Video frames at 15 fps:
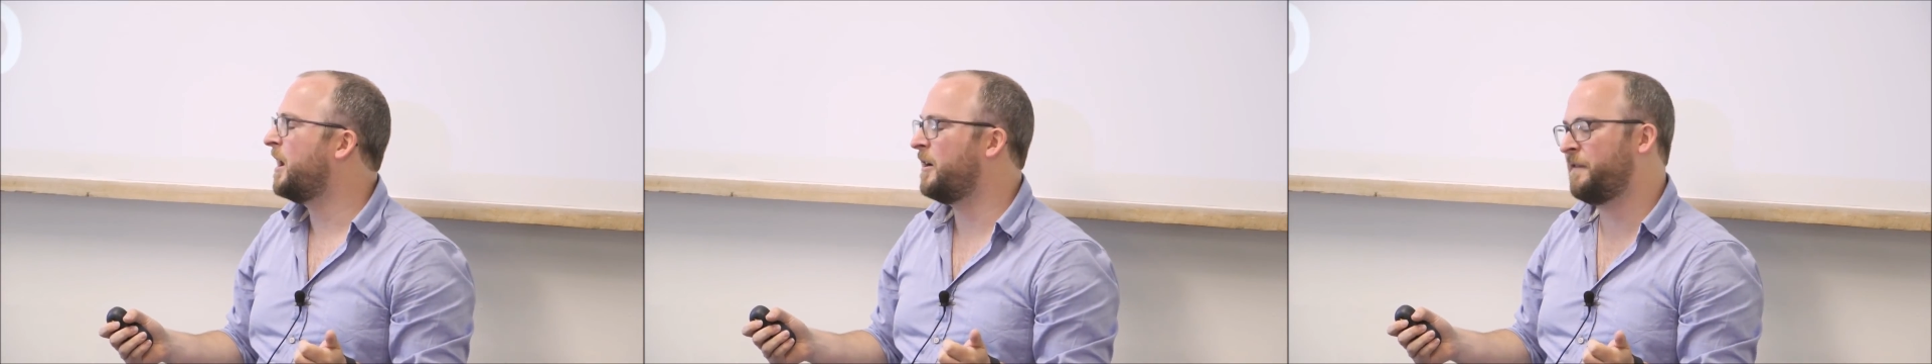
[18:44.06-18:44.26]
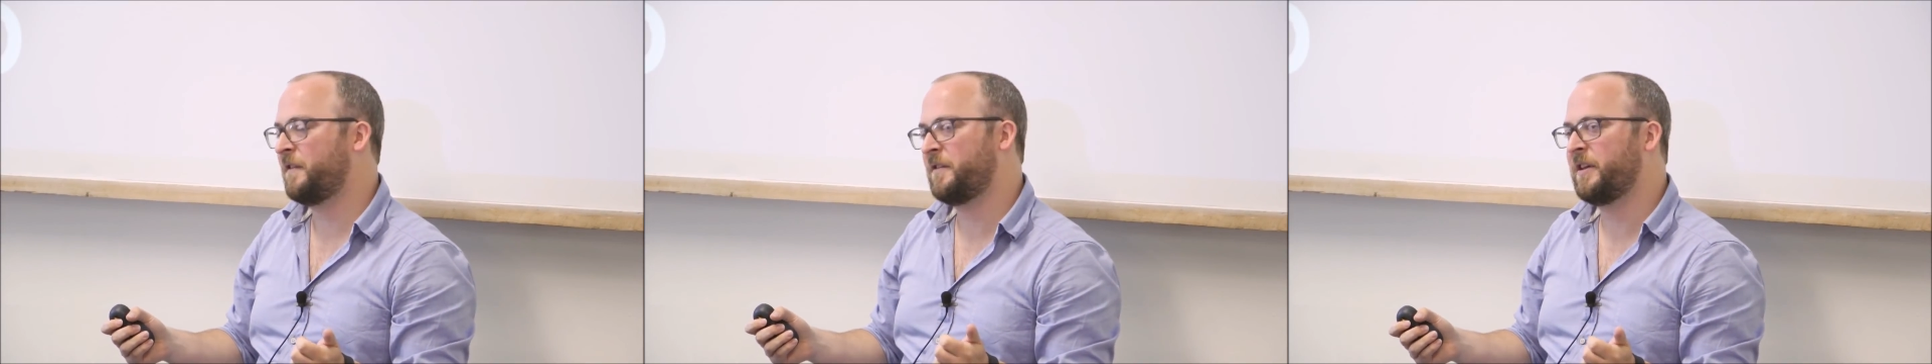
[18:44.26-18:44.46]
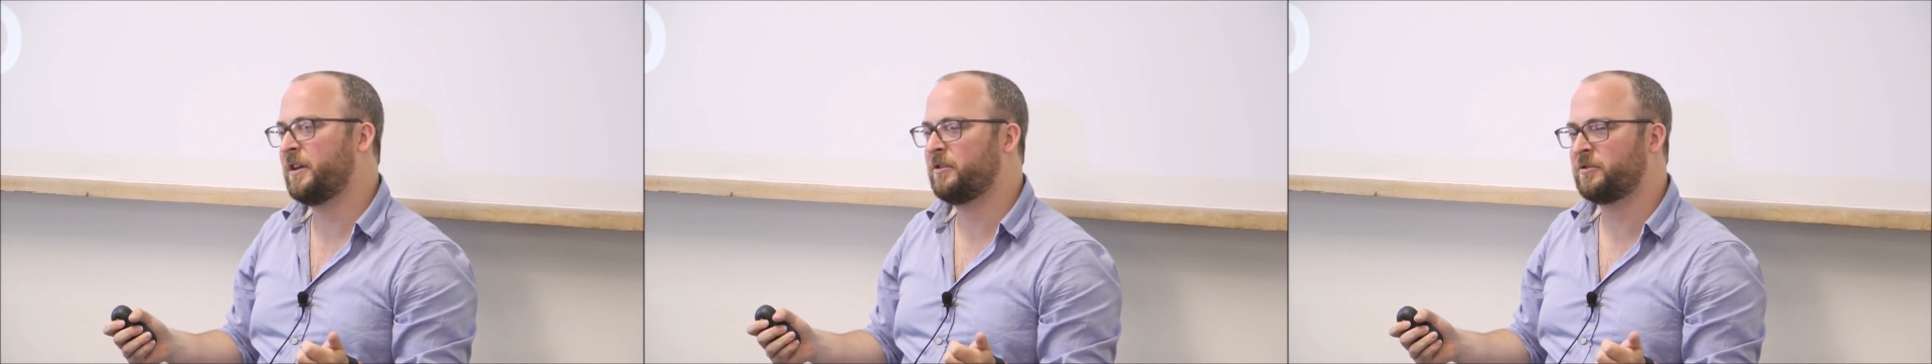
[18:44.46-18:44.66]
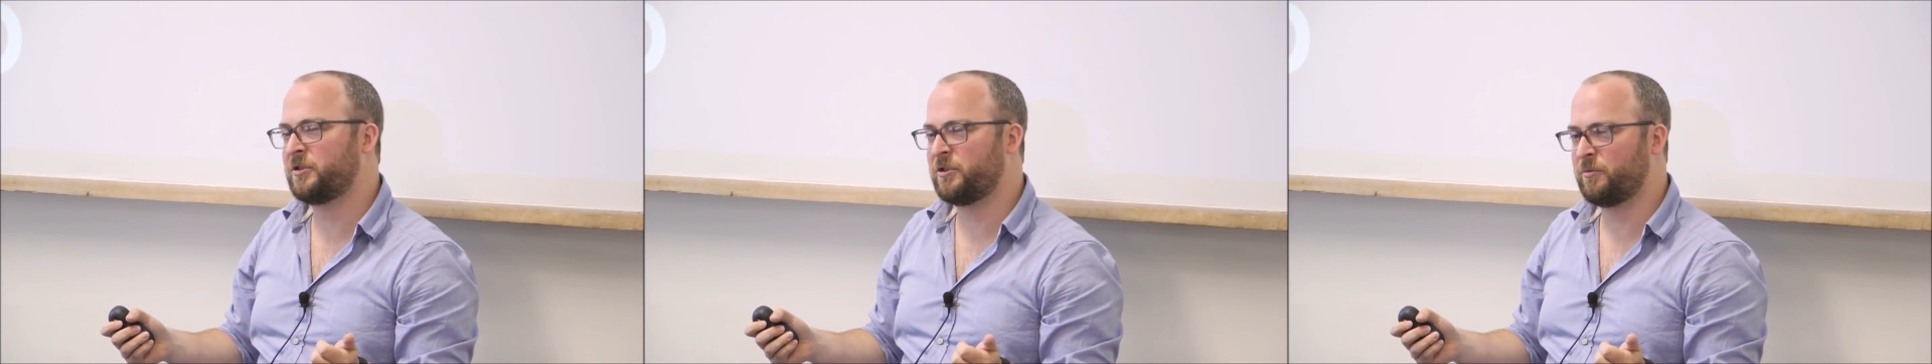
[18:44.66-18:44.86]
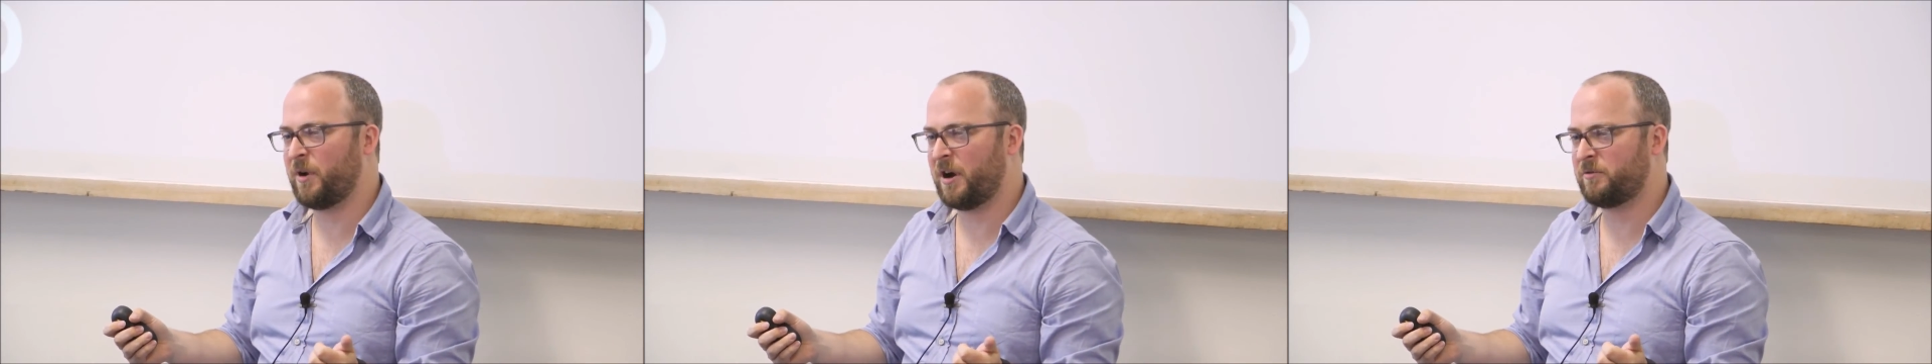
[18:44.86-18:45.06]
half a day or
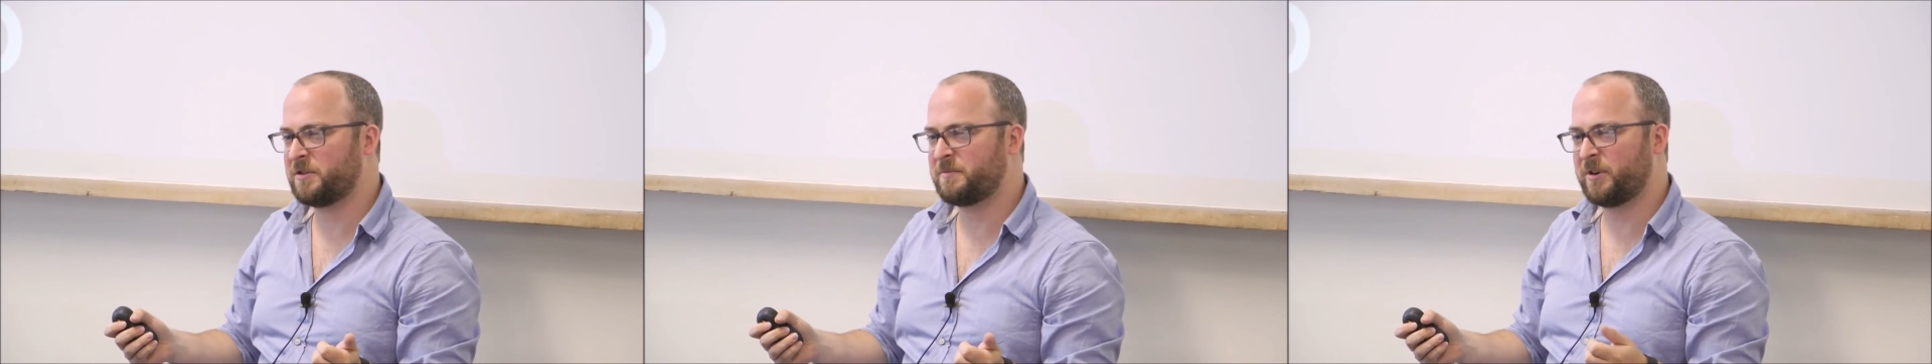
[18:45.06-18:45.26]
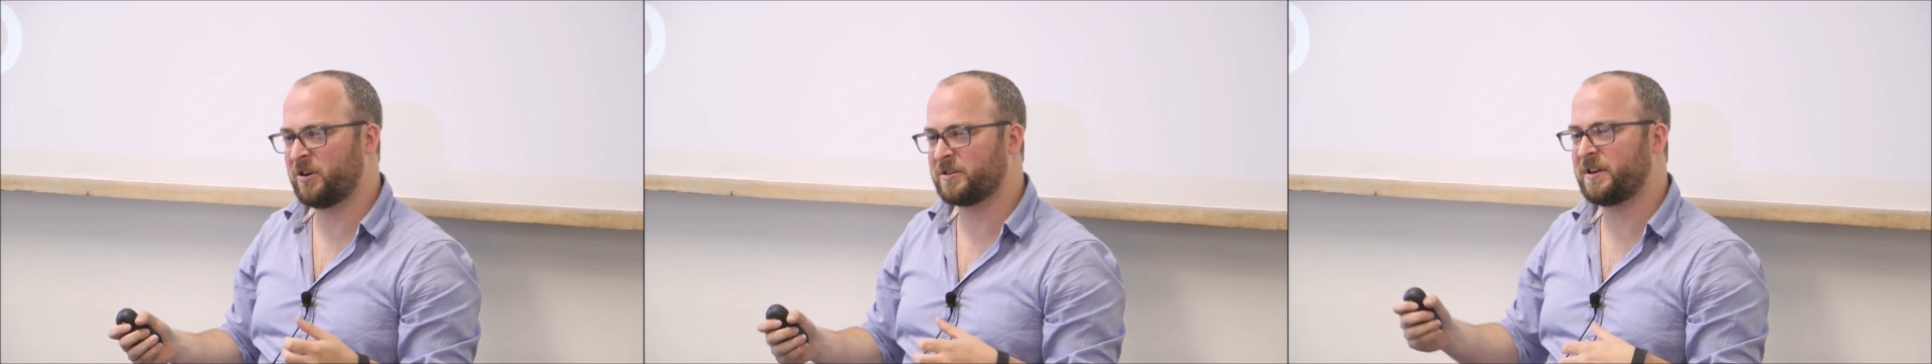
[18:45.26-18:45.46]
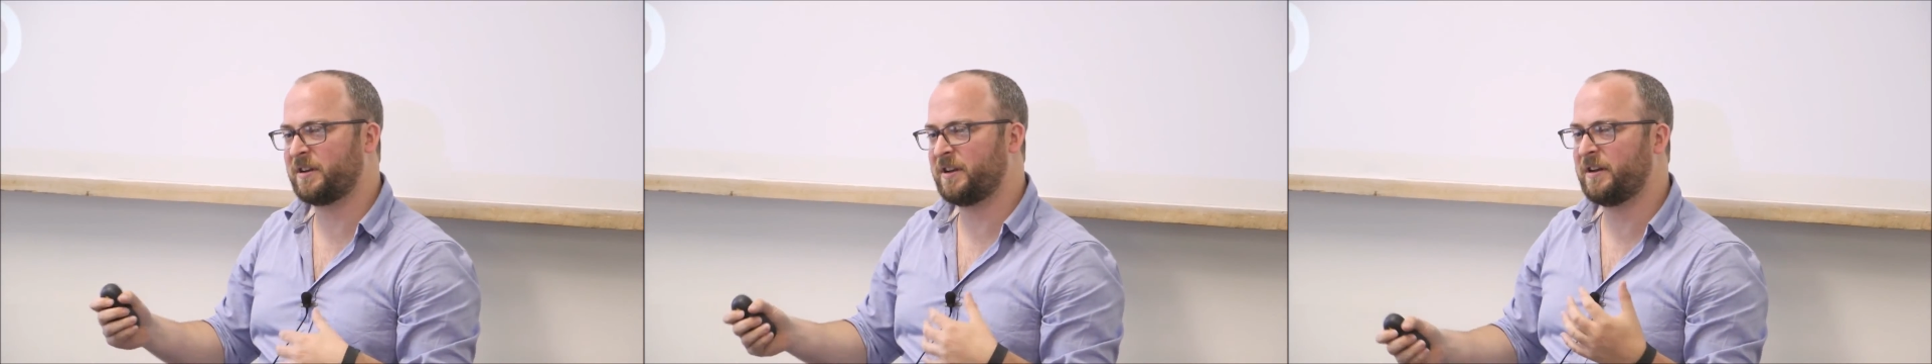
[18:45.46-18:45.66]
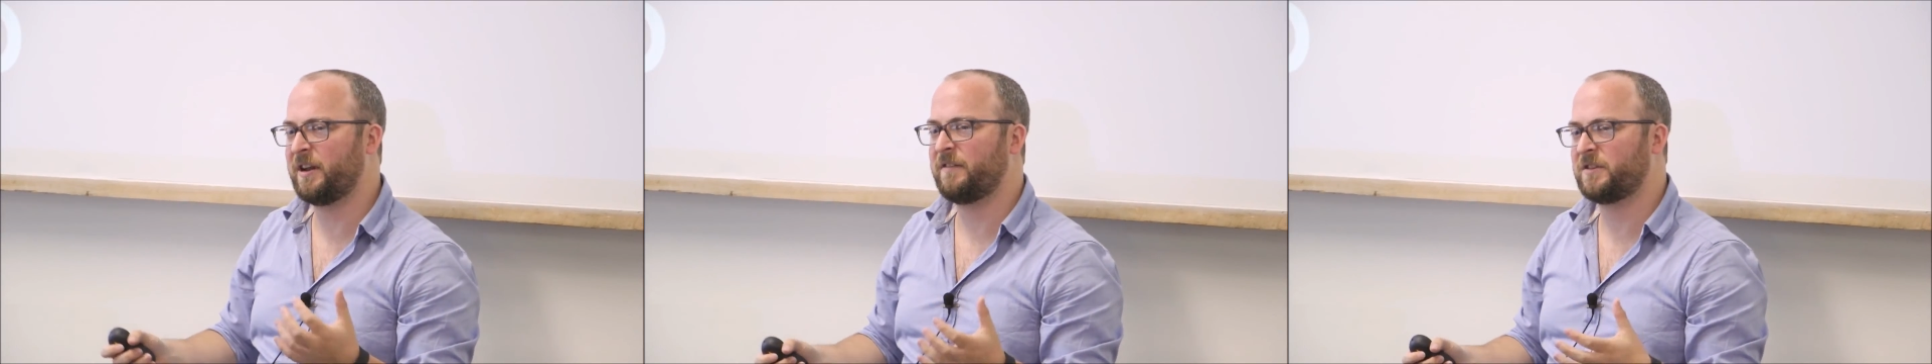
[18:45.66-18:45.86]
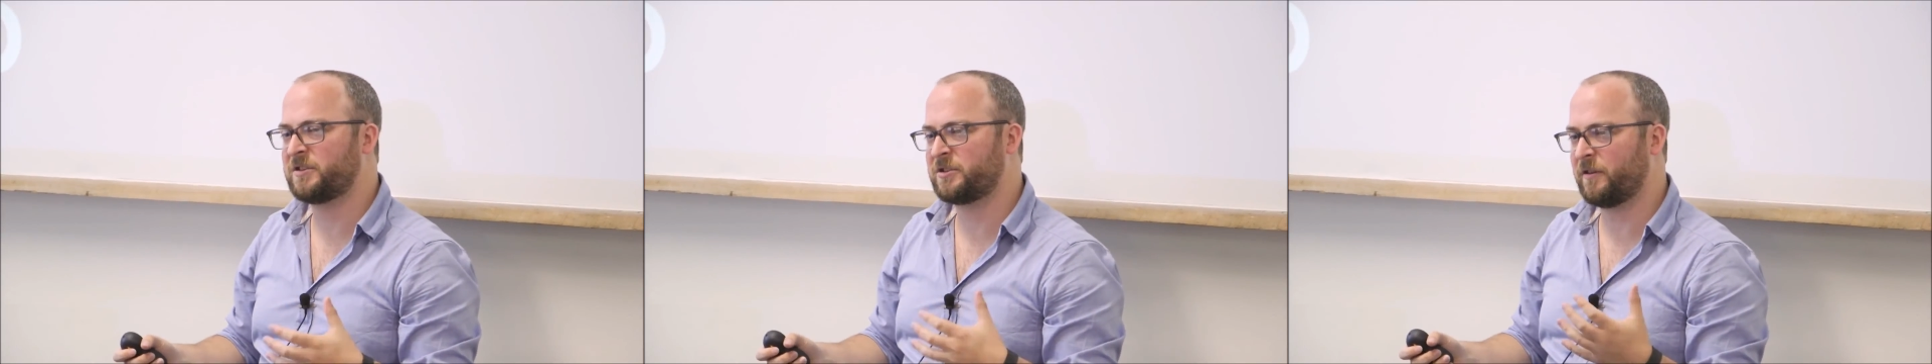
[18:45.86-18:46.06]
2 hours because I didn't
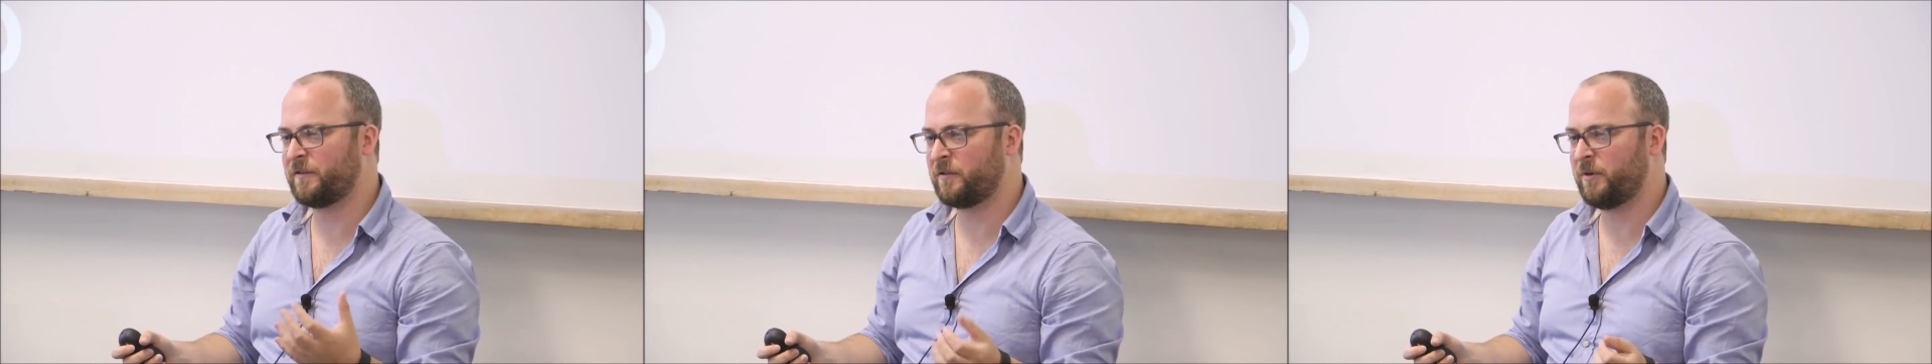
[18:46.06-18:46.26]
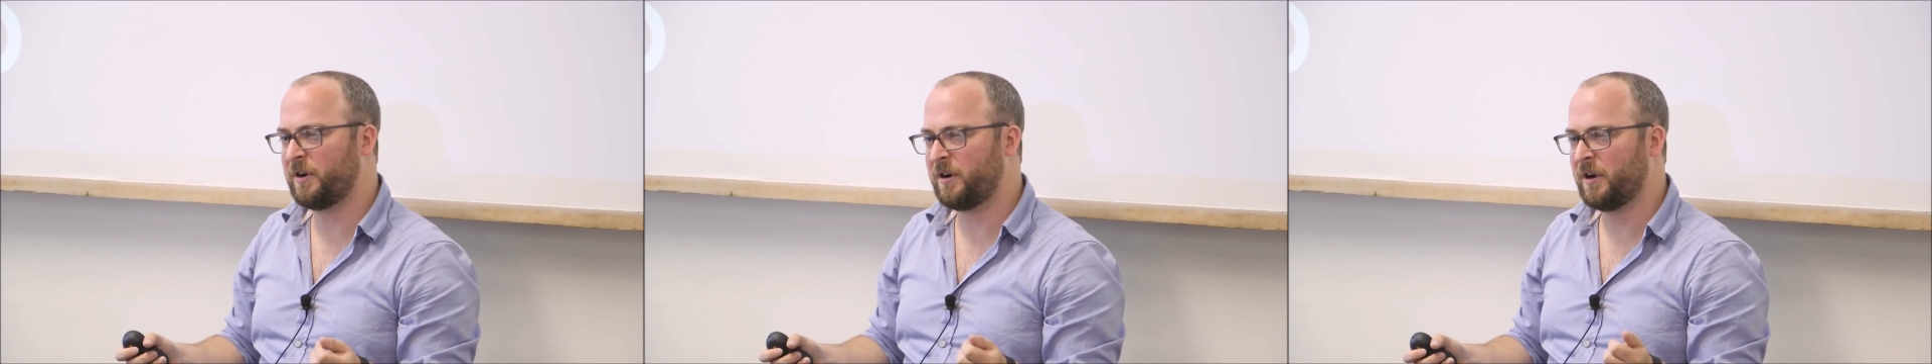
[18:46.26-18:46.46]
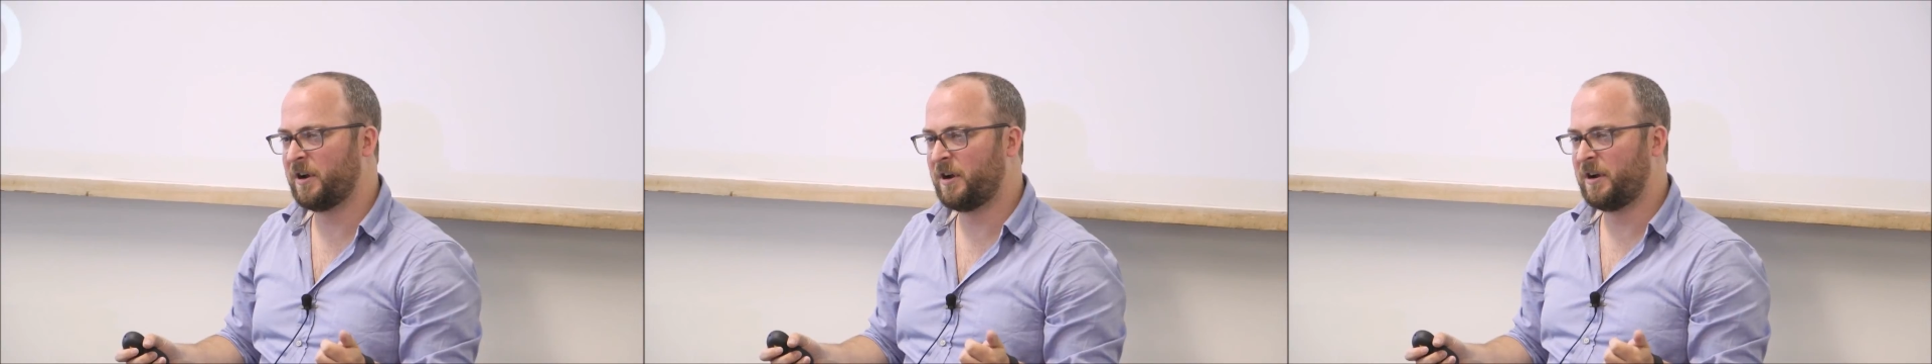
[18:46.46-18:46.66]
have the software.